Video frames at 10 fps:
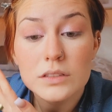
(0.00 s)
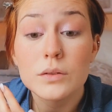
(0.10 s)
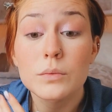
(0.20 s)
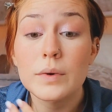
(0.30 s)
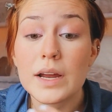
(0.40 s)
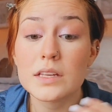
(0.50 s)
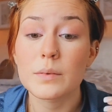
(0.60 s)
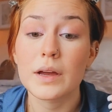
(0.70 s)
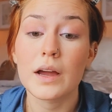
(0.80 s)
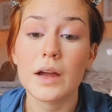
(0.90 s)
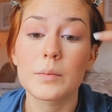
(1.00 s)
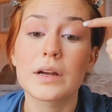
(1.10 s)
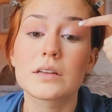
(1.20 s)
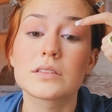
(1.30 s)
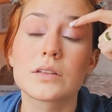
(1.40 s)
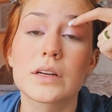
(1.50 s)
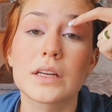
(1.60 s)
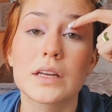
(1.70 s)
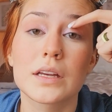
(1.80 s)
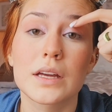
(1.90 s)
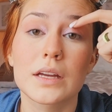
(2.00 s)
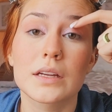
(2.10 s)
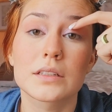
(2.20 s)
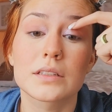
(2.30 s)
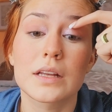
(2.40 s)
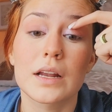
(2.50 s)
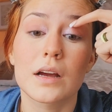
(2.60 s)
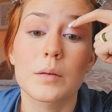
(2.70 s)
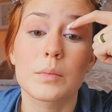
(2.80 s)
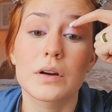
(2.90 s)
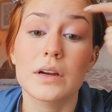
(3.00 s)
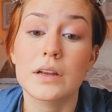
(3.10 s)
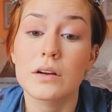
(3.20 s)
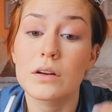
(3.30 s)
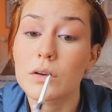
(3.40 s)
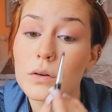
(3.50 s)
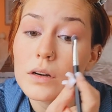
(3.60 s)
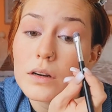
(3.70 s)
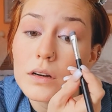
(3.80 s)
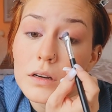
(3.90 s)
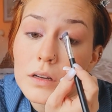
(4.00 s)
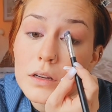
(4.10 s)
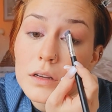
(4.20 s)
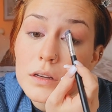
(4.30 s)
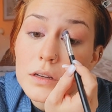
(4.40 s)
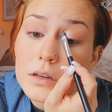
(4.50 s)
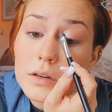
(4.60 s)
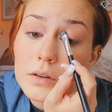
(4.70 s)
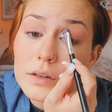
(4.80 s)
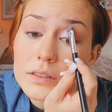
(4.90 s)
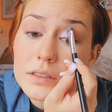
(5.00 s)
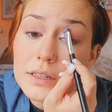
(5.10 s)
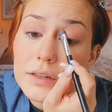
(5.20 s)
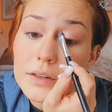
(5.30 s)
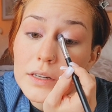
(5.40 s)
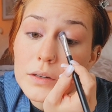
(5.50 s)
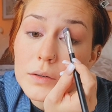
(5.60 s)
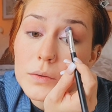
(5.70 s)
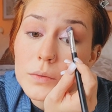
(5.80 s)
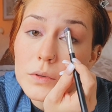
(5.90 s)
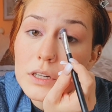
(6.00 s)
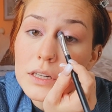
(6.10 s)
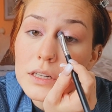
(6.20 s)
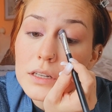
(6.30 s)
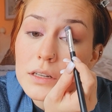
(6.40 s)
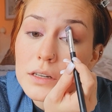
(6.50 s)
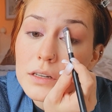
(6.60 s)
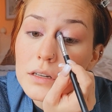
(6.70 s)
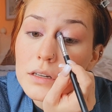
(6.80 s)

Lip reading: raise my eyebrows so I can get into that upper inner corner crease area right in here.